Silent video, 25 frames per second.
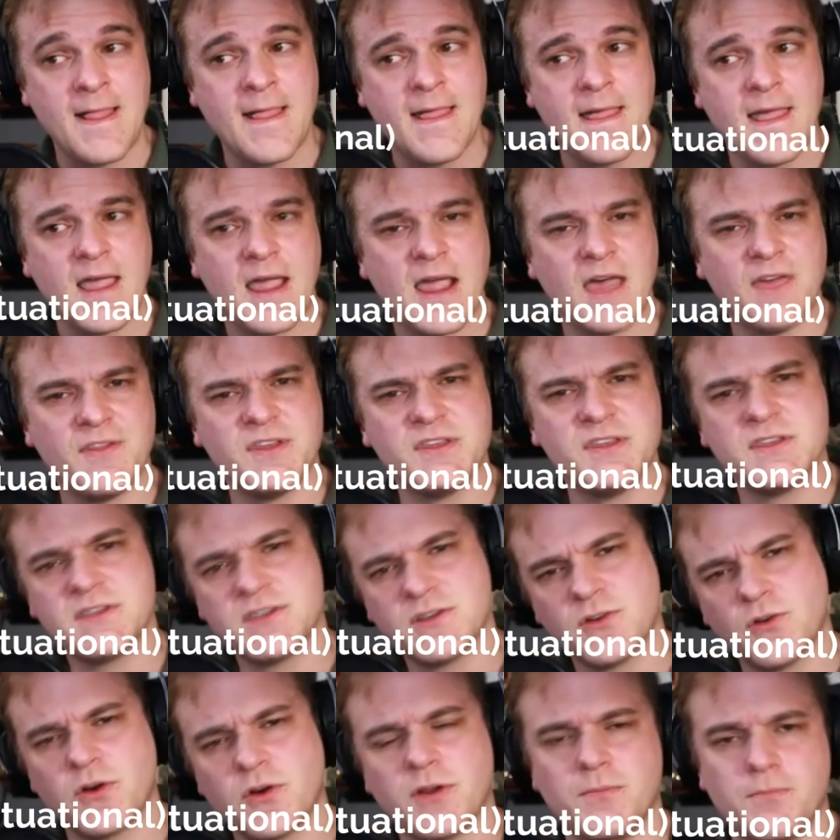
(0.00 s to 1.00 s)
And then
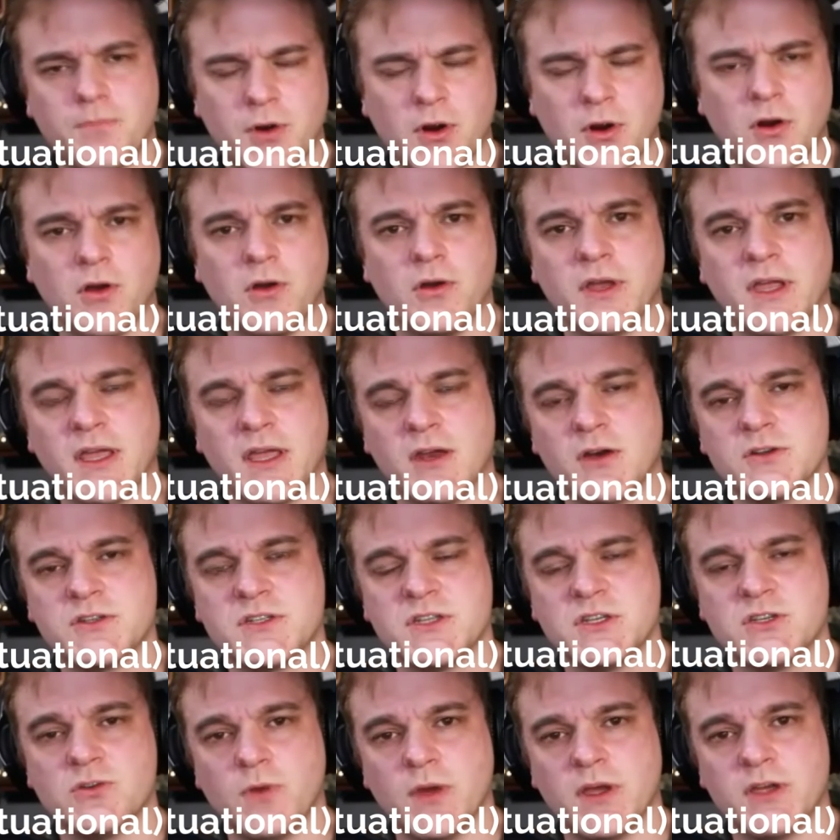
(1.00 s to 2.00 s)
Sword and Burrow again are
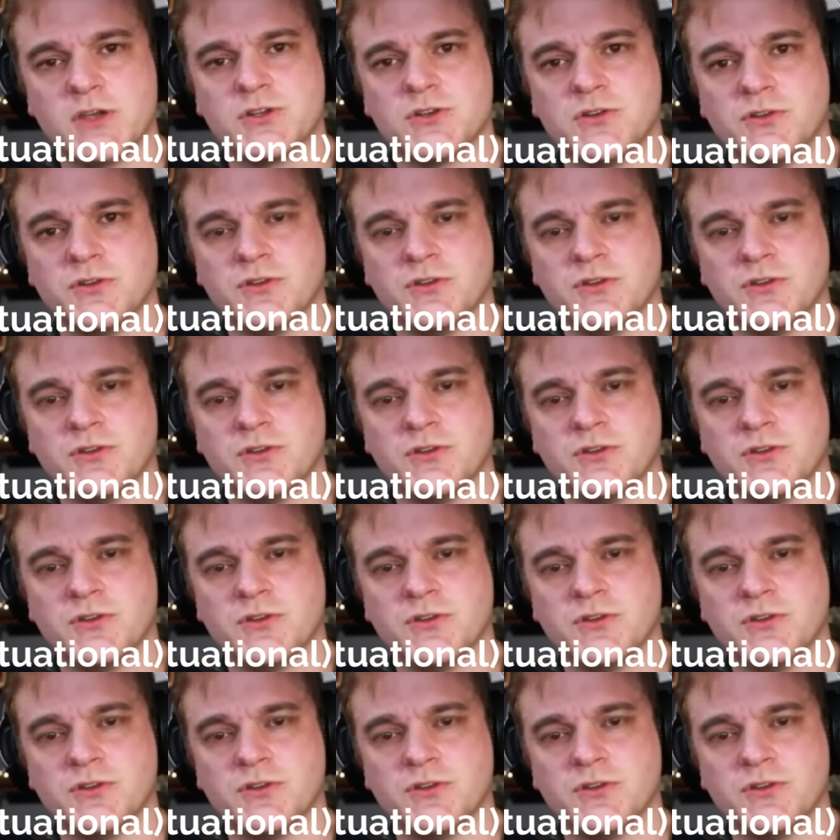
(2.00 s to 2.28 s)
situational.